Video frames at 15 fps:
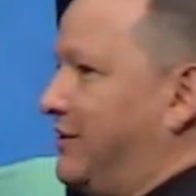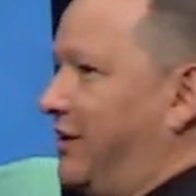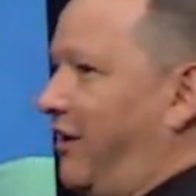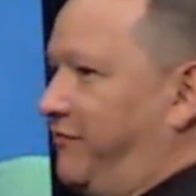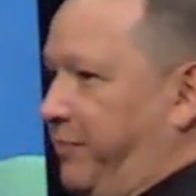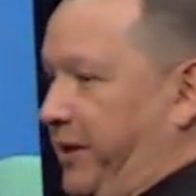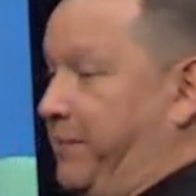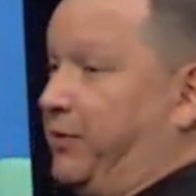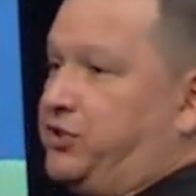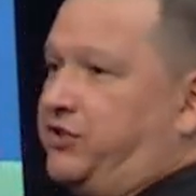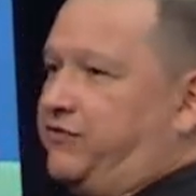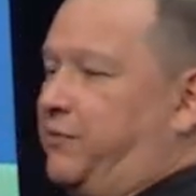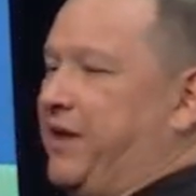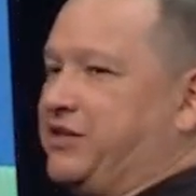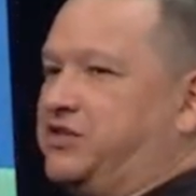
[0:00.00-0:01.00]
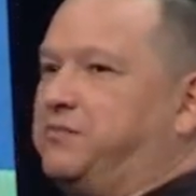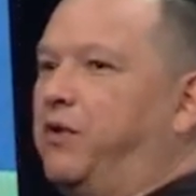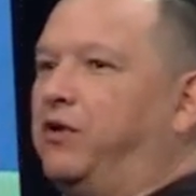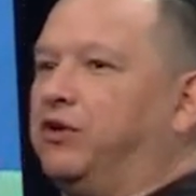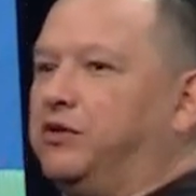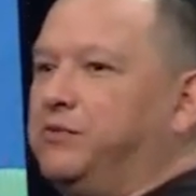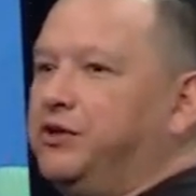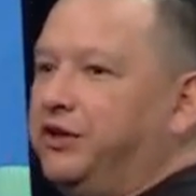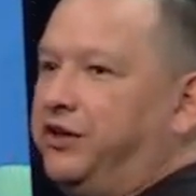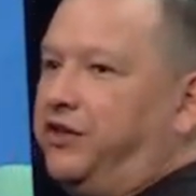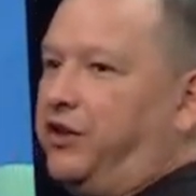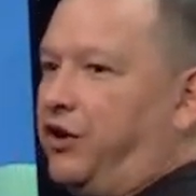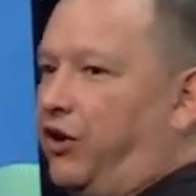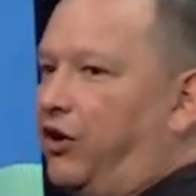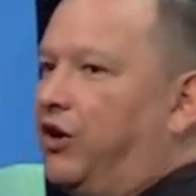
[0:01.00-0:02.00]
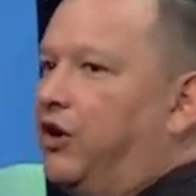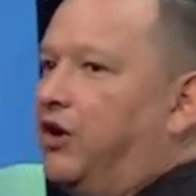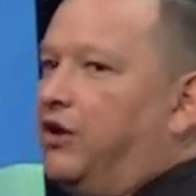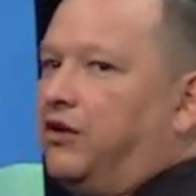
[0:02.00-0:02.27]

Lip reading: of people just from that small community that are